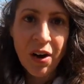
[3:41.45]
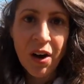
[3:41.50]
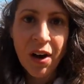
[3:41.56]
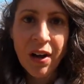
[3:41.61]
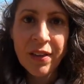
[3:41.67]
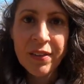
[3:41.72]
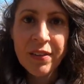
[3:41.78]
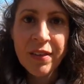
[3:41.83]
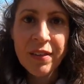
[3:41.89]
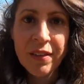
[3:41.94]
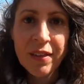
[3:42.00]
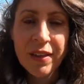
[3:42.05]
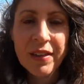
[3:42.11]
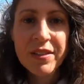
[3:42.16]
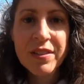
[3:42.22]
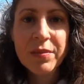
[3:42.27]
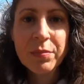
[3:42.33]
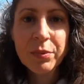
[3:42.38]
on
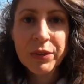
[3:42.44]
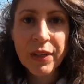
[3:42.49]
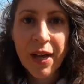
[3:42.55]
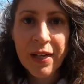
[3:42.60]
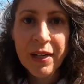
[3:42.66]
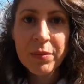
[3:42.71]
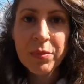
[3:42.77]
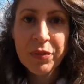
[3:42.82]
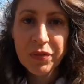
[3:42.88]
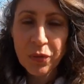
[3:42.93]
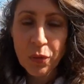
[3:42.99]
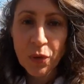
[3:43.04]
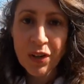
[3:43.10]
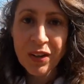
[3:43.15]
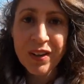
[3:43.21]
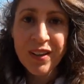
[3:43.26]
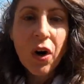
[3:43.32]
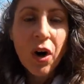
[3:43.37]
this planet before.